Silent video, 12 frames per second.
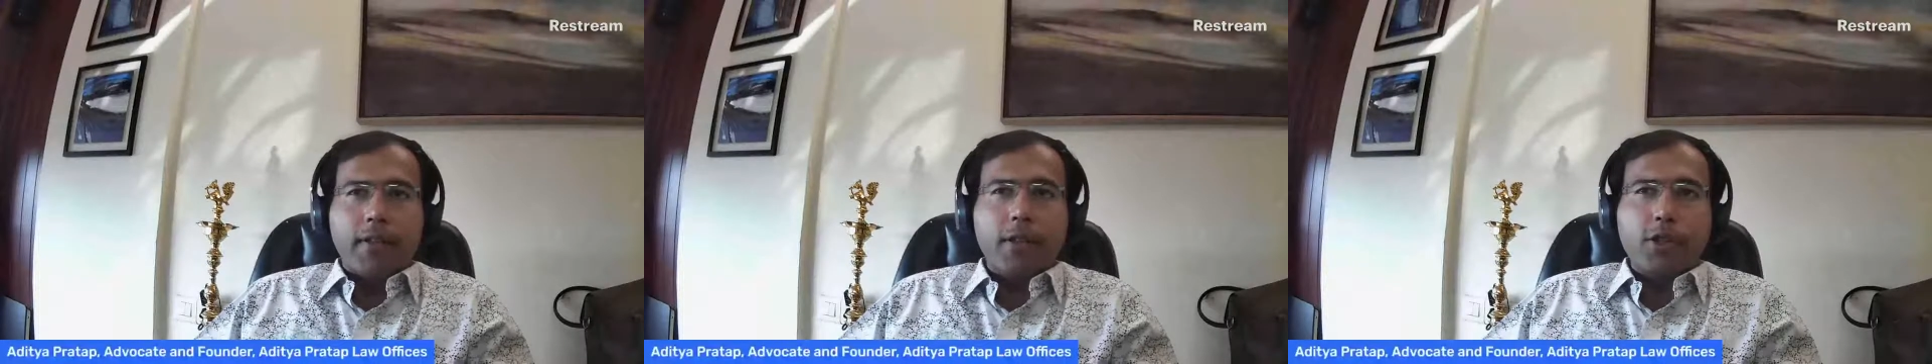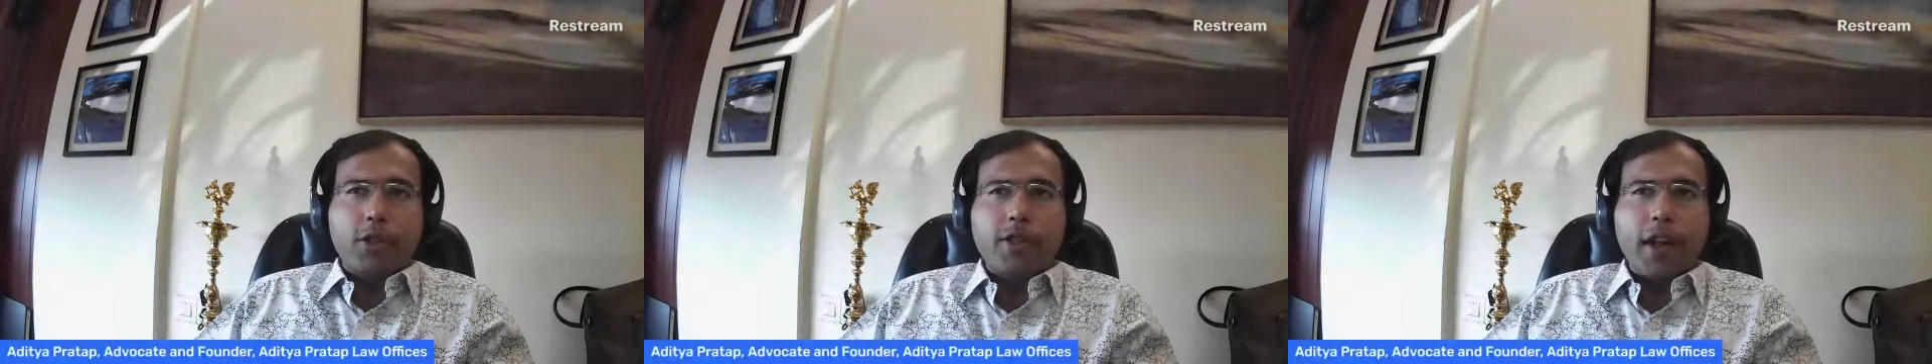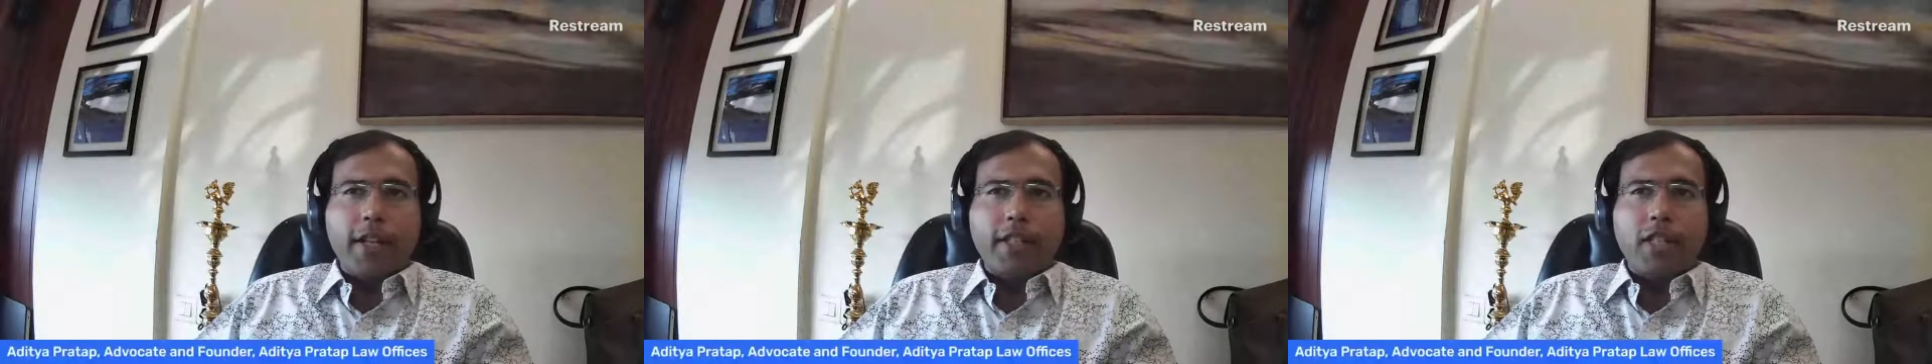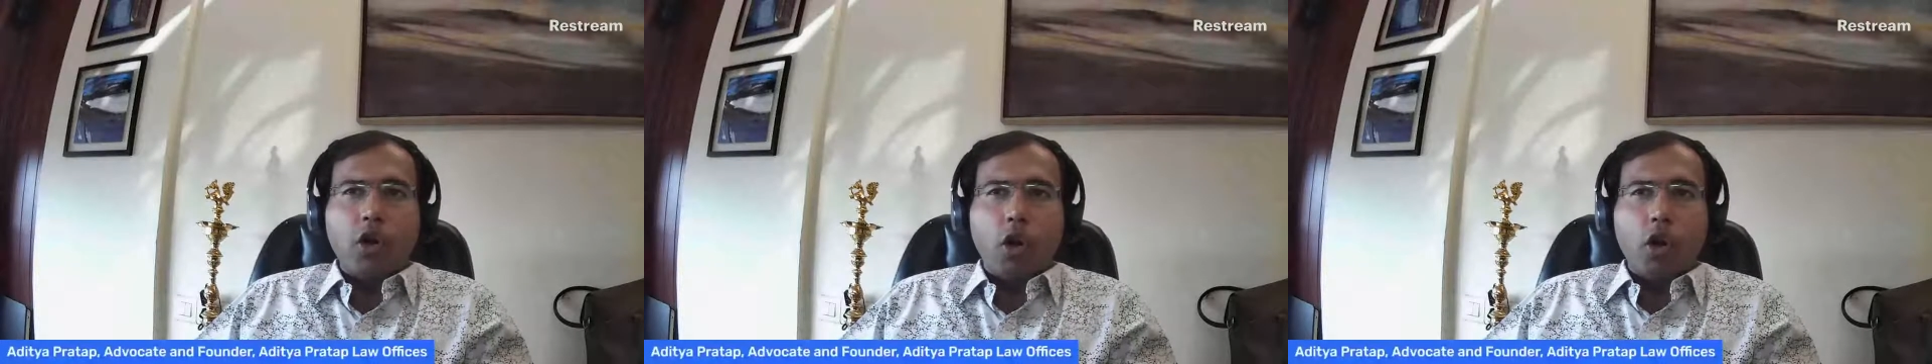the
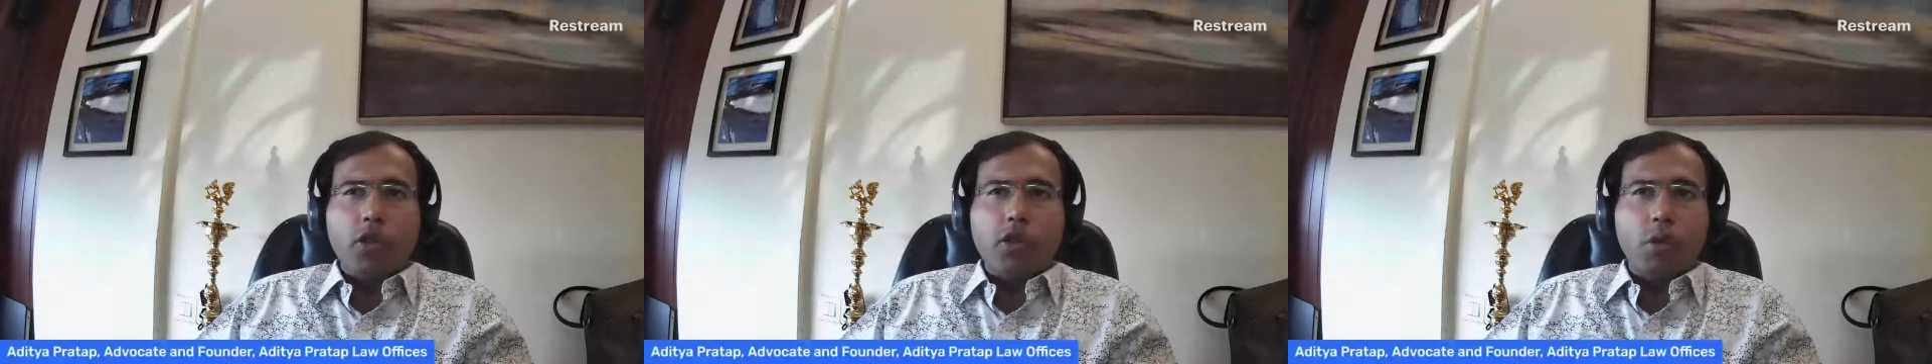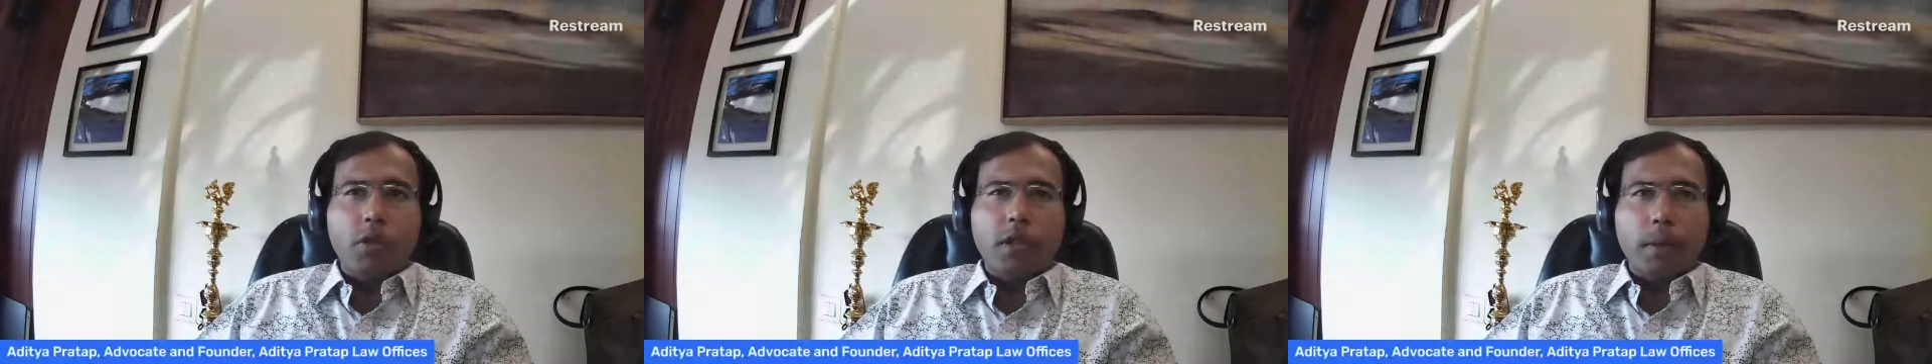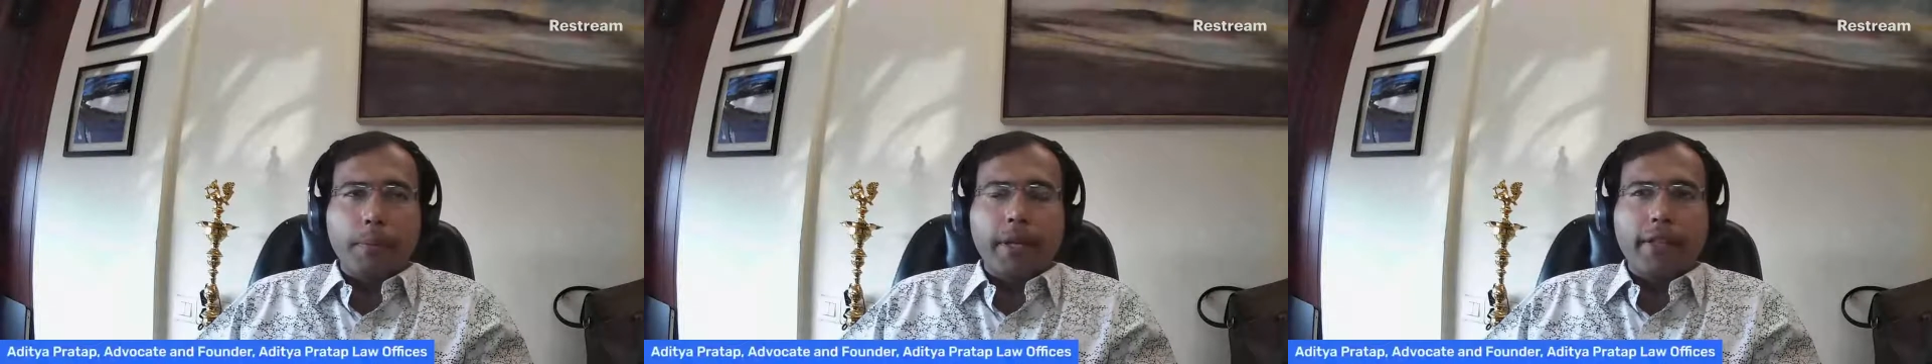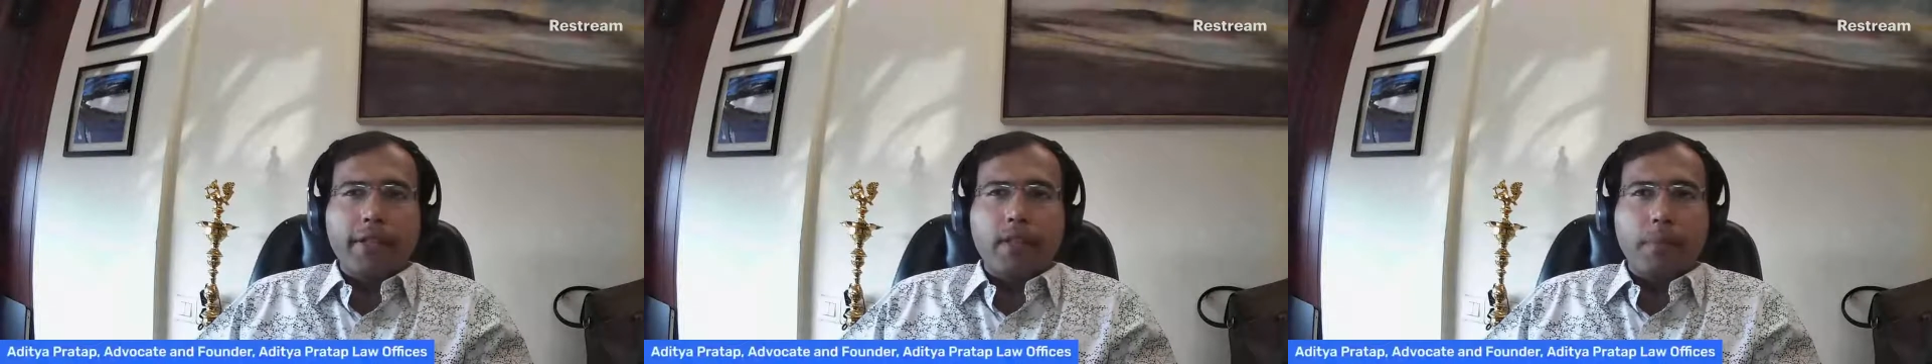society also
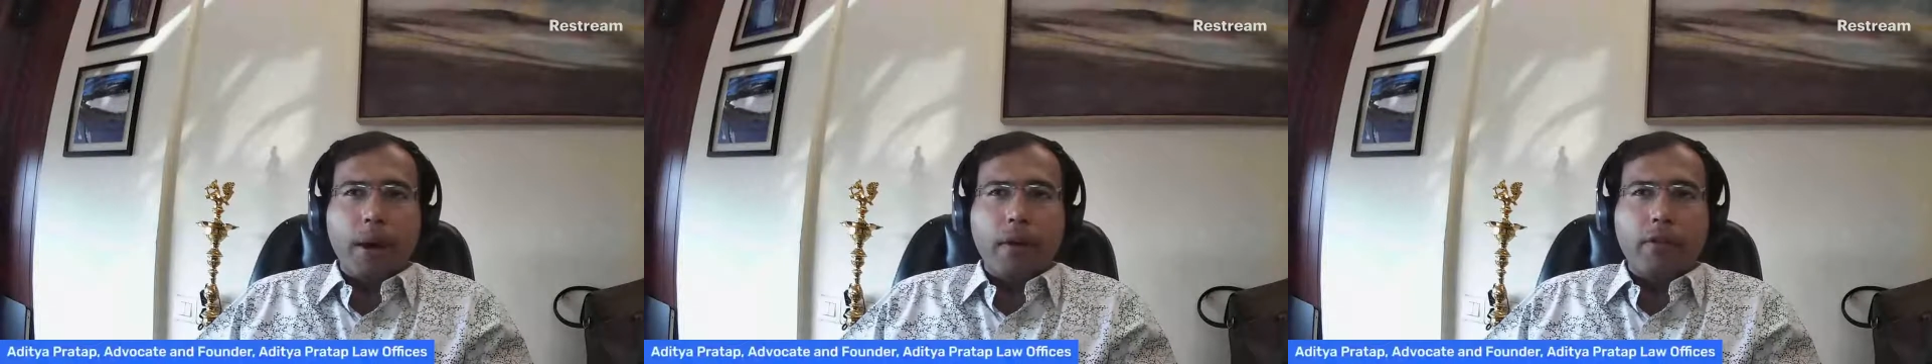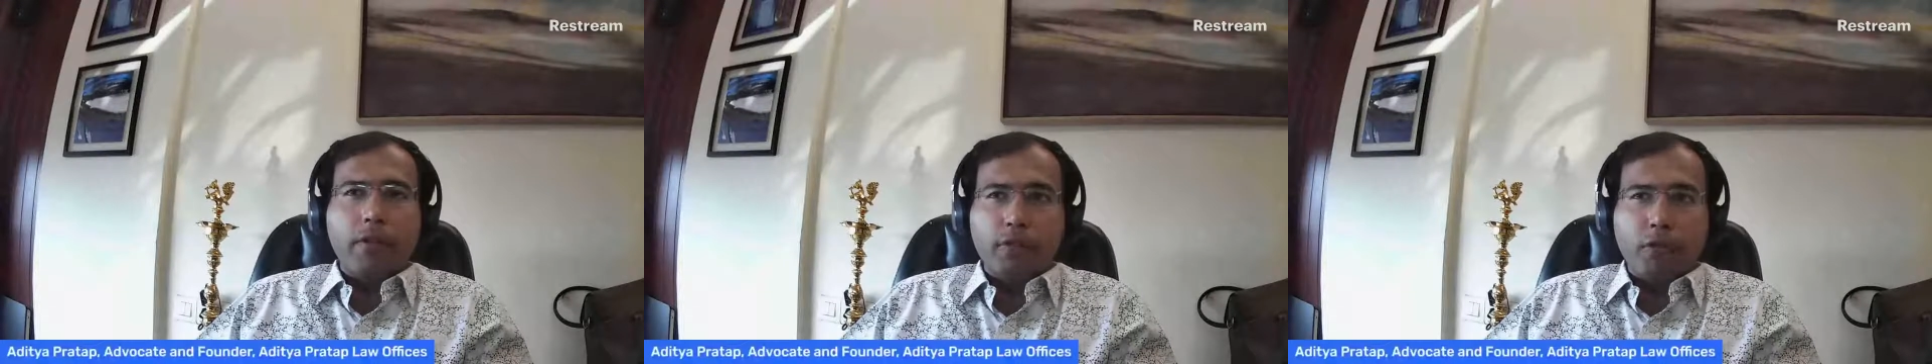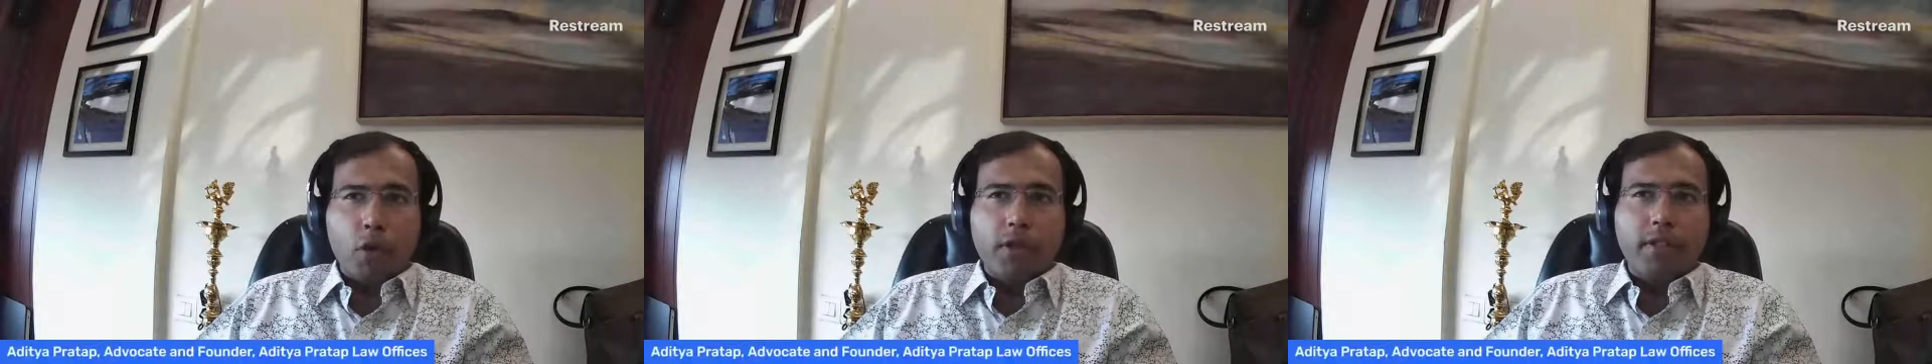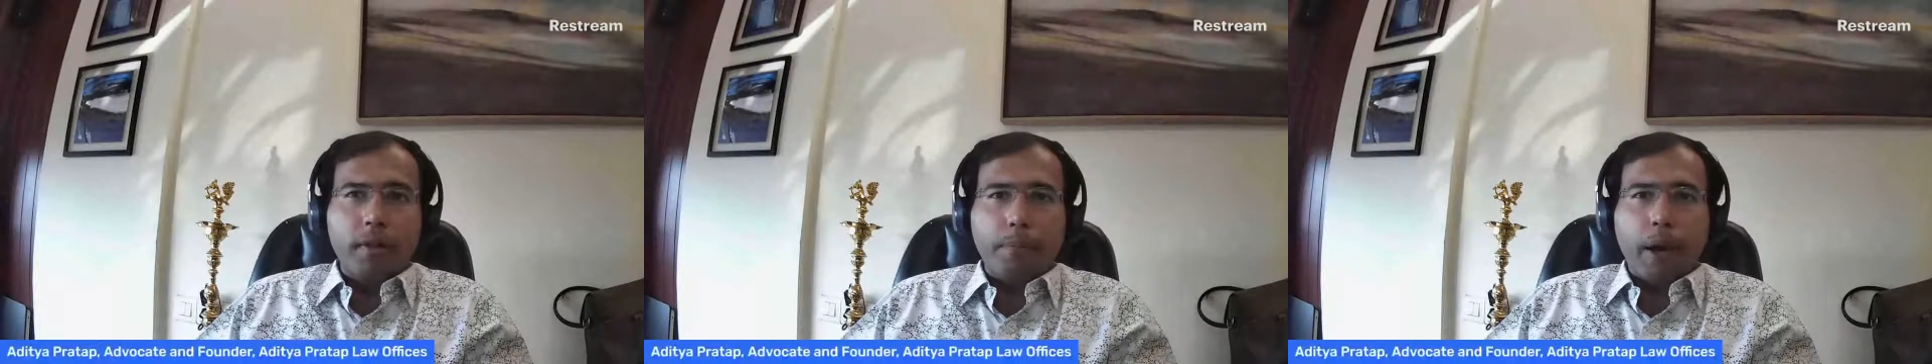
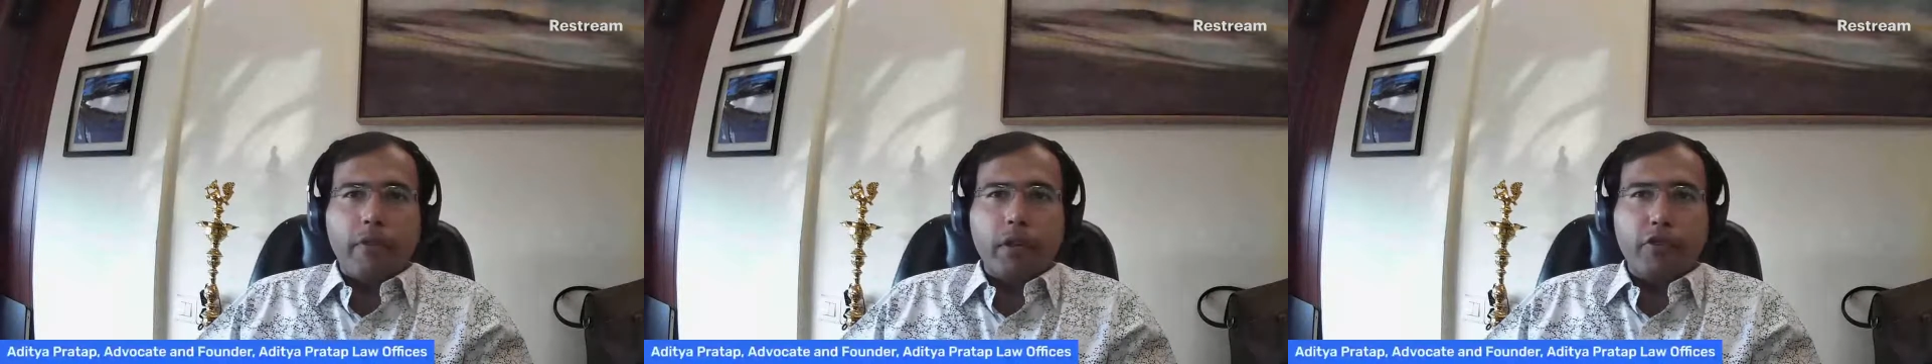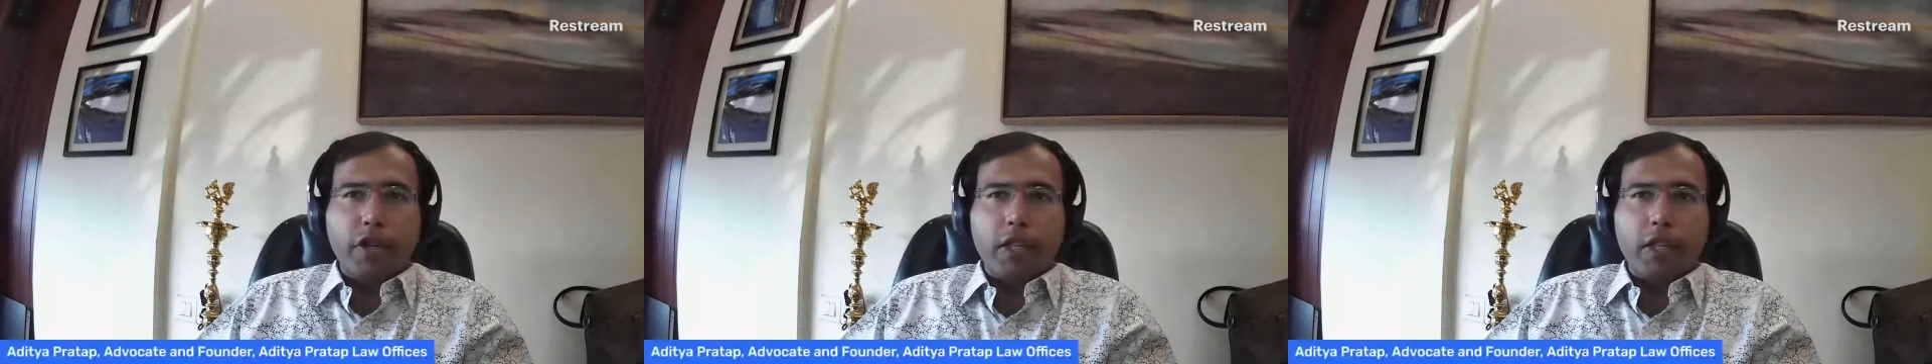revokes the power of